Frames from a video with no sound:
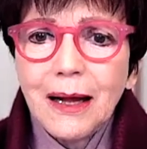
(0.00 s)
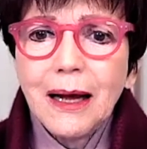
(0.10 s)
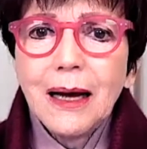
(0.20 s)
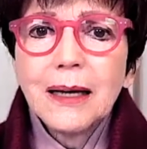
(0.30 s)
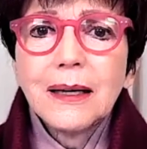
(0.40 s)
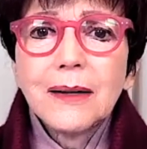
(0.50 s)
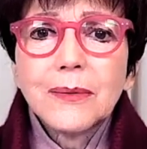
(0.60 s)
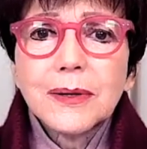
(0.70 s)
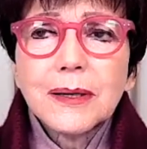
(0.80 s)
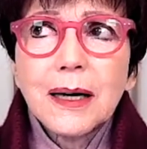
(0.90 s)
And I
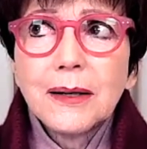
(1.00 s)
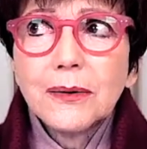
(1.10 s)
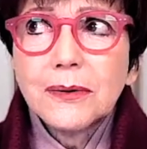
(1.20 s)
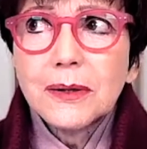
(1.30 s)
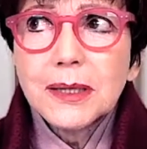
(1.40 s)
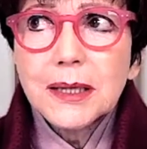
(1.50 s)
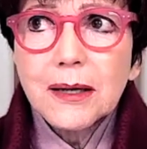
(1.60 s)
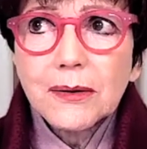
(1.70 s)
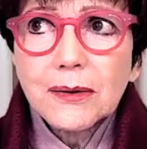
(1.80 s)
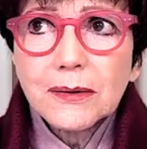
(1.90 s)
was, I looked at
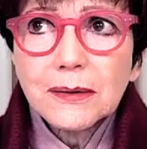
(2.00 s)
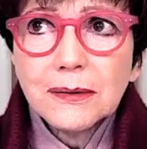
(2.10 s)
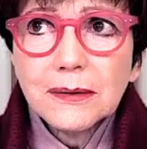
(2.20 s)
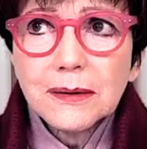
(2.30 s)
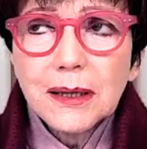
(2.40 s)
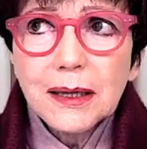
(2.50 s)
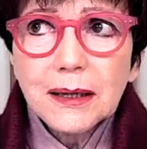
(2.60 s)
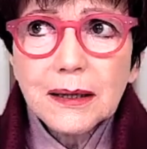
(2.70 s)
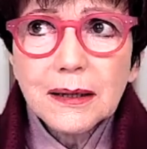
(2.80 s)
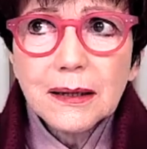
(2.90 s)
Daryl like,
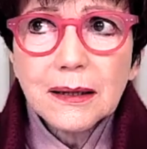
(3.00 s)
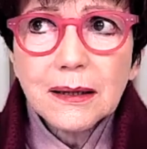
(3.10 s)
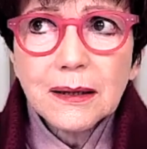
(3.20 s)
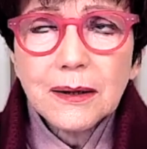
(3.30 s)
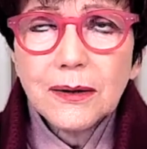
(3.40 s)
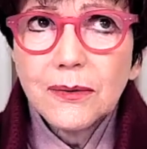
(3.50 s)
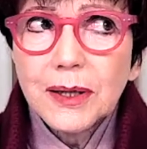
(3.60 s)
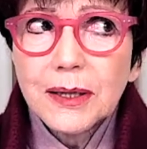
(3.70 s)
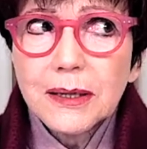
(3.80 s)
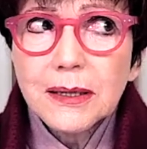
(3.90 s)
who
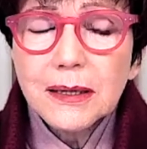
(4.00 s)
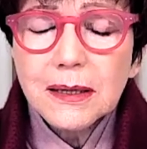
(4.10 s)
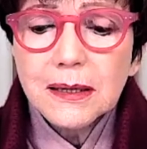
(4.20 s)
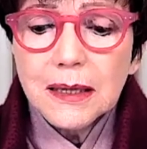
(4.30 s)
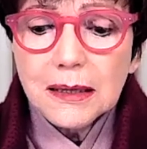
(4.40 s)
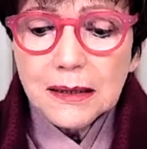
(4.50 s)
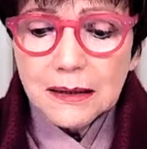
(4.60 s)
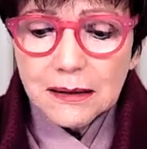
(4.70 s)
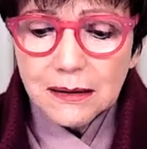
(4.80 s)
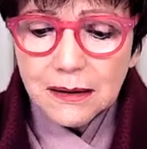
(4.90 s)
is this nut?
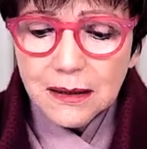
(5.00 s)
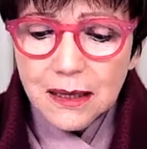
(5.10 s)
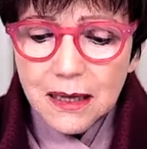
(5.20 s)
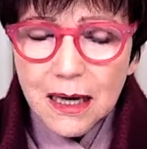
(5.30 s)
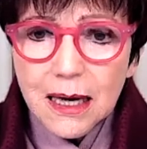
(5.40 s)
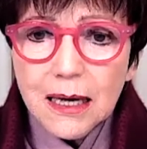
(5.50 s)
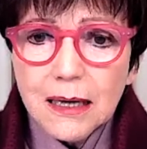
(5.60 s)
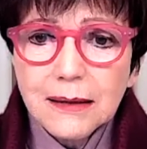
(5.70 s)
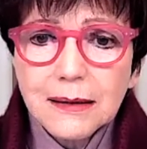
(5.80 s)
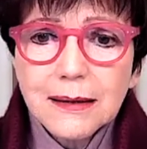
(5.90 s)

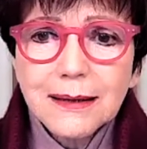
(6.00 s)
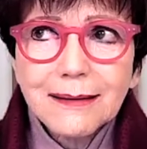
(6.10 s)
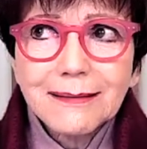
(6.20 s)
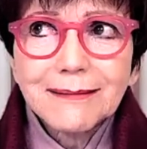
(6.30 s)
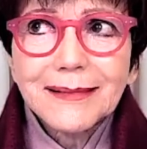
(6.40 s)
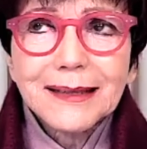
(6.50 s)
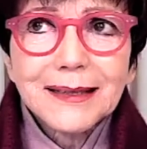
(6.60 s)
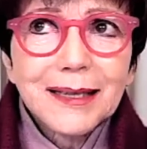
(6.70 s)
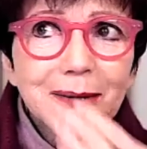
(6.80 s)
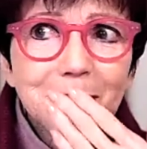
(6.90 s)
And
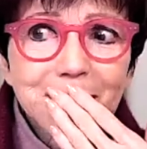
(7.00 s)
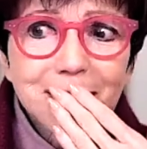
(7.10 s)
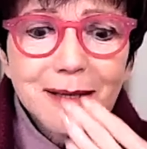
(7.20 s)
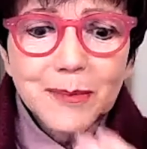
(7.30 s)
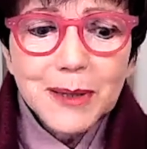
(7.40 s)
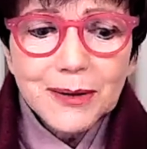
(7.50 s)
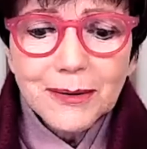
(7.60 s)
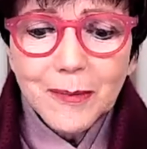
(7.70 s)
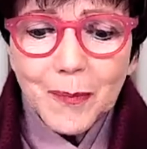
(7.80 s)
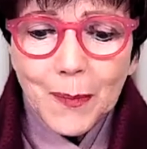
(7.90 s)
terribly judgmental.
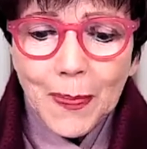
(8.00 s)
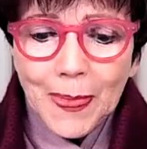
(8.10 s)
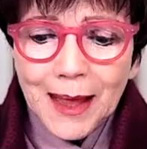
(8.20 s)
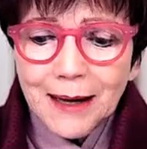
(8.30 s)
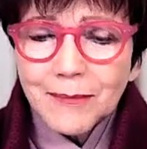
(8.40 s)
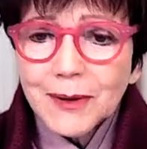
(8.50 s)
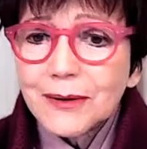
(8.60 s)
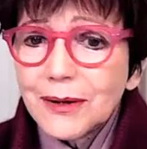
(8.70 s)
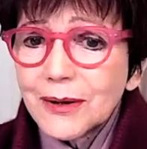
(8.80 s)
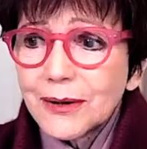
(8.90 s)
But,
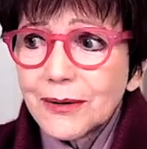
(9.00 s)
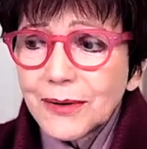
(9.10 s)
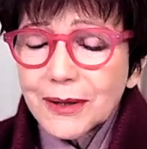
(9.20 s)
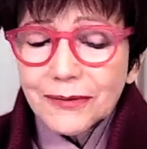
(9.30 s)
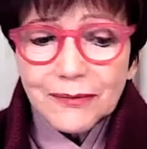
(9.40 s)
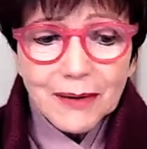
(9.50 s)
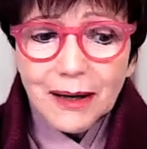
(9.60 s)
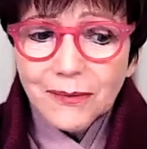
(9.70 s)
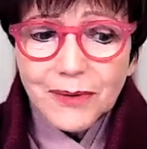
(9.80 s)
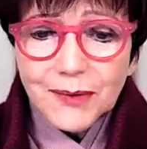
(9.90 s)
you know, Jeff, I
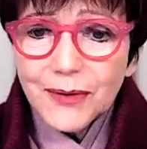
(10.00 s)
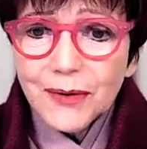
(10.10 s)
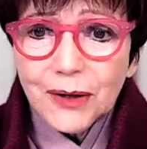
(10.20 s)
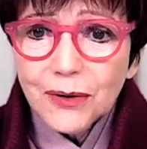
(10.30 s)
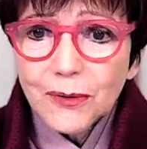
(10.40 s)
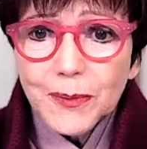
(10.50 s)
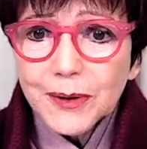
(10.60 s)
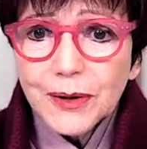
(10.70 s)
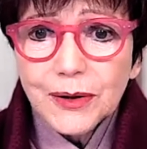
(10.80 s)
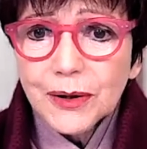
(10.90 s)
was very corporate.
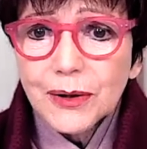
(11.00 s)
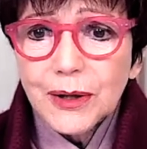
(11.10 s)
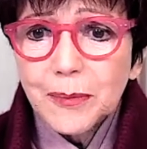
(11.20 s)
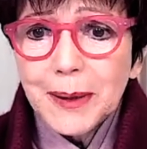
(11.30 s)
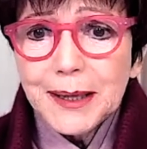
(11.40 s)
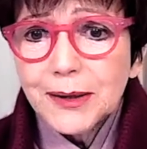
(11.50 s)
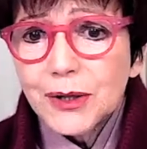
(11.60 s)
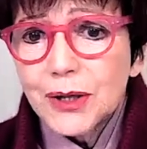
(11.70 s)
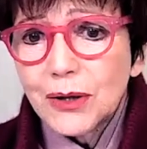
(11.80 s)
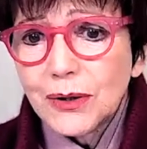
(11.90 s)
You know, you padded
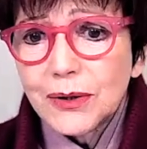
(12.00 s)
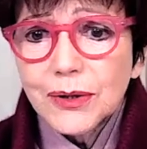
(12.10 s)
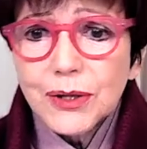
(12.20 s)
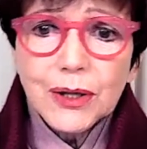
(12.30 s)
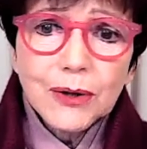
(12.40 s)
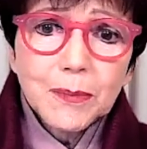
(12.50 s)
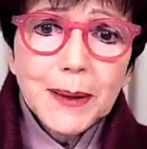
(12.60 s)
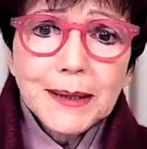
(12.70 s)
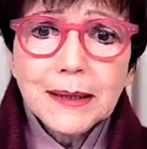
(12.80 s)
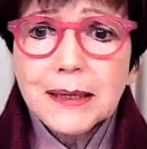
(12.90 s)
shoulders, you gold
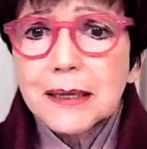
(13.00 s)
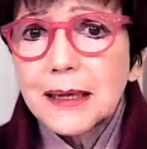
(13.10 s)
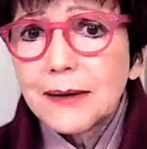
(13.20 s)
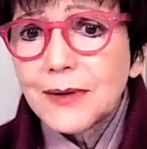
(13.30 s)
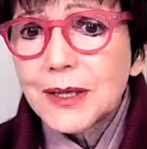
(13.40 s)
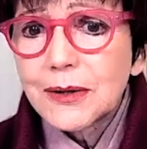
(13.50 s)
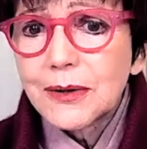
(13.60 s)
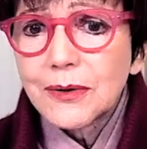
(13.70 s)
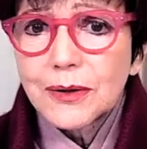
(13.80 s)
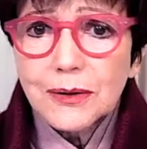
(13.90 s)
buttons, the navy
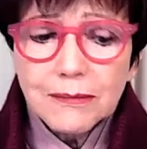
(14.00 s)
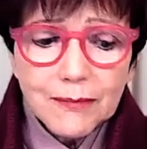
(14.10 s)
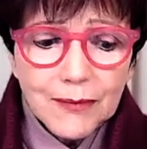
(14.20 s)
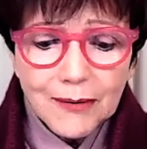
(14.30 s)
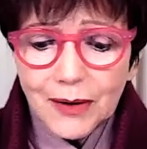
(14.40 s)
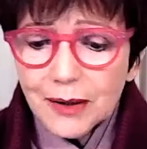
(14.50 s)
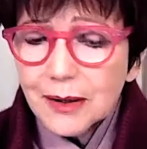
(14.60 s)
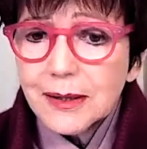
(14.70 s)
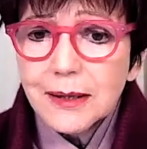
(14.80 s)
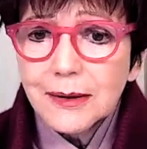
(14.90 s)
suits. "Have I got a
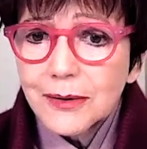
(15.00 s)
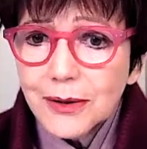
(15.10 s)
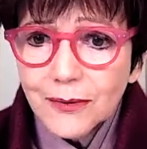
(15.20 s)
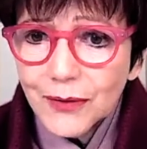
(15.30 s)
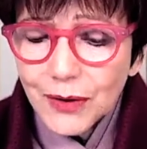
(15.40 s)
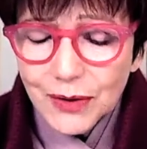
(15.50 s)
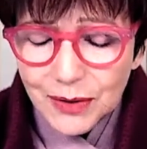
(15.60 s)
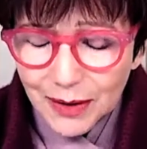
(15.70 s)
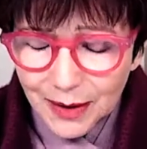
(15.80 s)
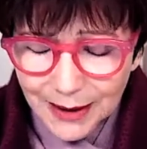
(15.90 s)
solution for you?"
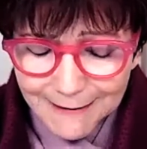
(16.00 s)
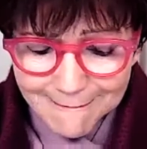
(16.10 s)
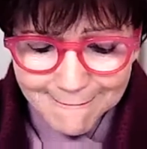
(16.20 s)
sort of thing.